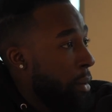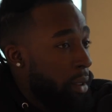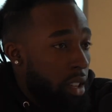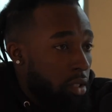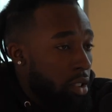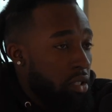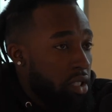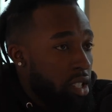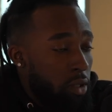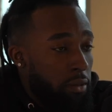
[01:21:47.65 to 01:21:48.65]
I mean, you know,
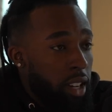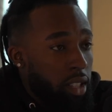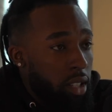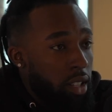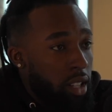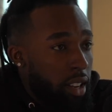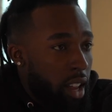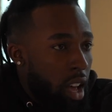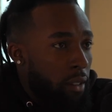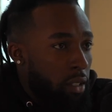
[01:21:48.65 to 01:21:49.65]
just reflecting. And then
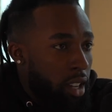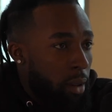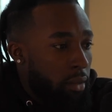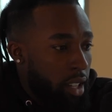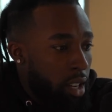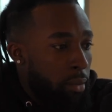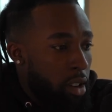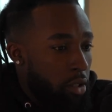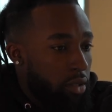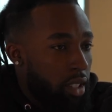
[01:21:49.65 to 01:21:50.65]
now I feel like I'm like in a
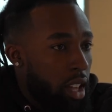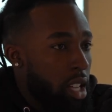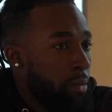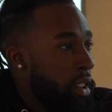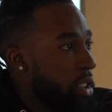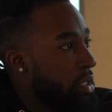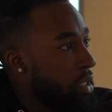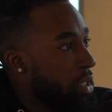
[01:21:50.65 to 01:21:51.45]
better headspace.